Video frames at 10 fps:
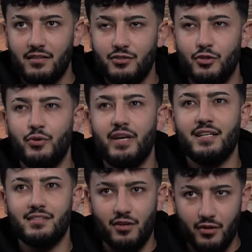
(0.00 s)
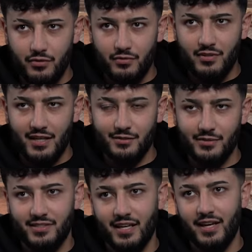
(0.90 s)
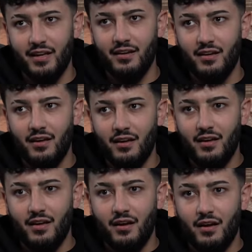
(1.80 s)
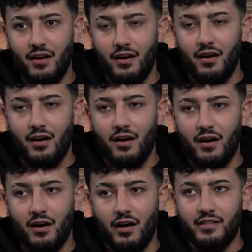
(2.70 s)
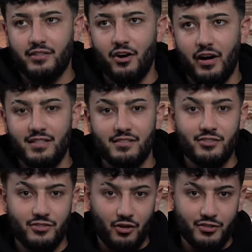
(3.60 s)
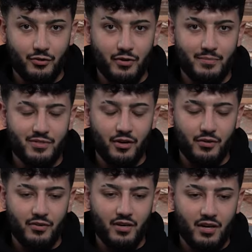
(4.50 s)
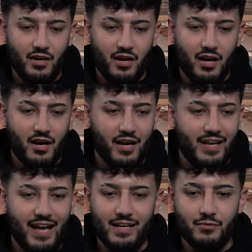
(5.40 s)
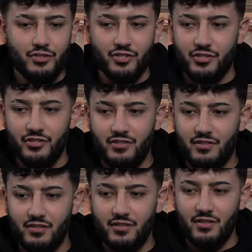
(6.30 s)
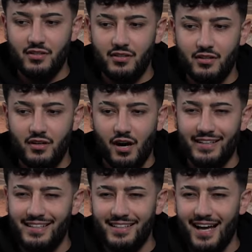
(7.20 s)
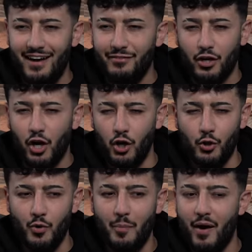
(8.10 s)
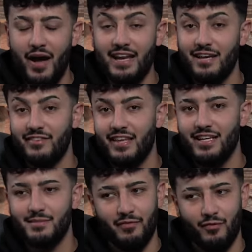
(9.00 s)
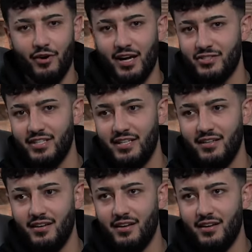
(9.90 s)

two years ago, as I was saying, I'd got into stocks and crypto. Again, it was just, I didn't have a clue about any of this before I actually,